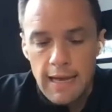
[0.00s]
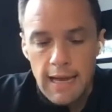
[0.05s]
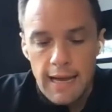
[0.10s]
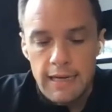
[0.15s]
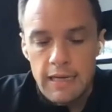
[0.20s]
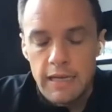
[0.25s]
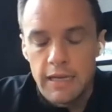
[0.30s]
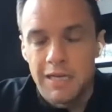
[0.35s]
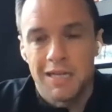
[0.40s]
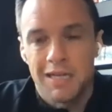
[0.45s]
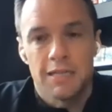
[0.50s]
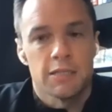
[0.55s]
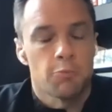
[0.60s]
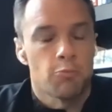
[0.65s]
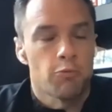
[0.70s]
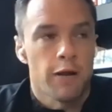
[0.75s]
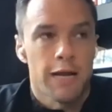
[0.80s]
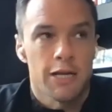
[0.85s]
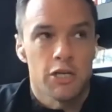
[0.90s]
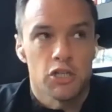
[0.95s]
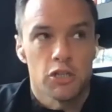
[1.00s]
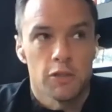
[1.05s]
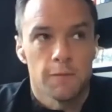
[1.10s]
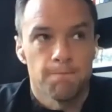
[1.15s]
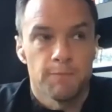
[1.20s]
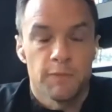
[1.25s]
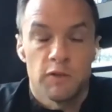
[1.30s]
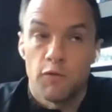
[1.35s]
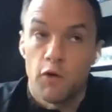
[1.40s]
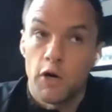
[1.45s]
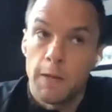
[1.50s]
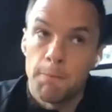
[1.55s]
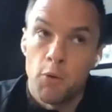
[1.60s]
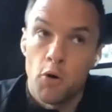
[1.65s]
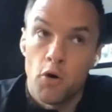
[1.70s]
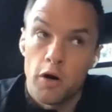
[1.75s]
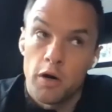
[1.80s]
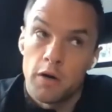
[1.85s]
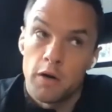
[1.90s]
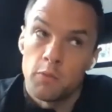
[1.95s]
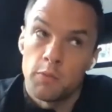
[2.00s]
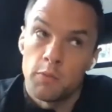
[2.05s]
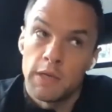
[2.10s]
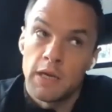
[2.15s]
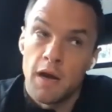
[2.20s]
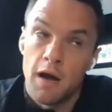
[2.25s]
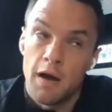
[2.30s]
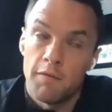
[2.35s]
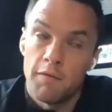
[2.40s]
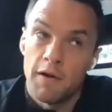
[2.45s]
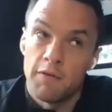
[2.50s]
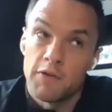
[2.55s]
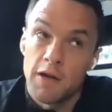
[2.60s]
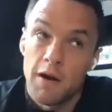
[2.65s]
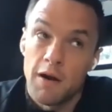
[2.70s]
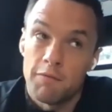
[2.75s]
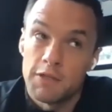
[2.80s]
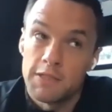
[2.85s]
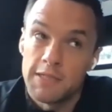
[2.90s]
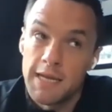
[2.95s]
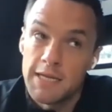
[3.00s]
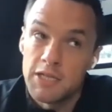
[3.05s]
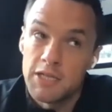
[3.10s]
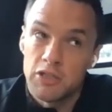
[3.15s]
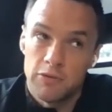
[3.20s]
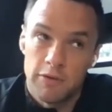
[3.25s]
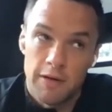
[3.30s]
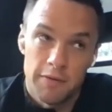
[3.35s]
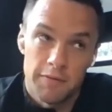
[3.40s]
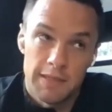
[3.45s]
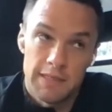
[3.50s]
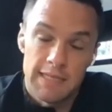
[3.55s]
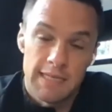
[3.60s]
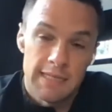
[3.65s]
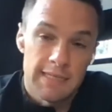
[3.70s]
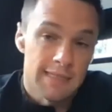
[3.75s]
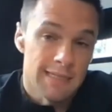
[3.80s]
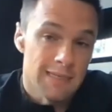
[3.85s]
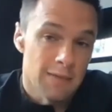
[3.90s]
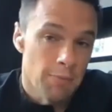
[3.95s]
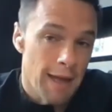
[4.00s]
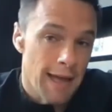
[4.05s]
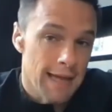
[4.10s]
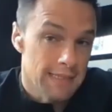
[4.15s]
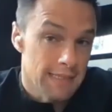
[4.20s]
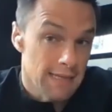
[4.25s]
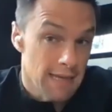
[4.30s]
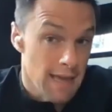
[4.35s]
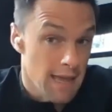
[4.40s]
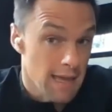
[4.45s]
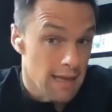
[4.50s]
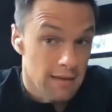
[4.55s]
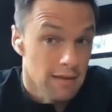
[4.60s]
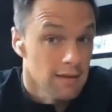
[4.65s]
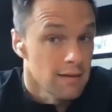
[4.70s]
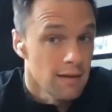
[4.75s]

And clinical depression, it's very important we can't have a conversation around this, isn't a bad day.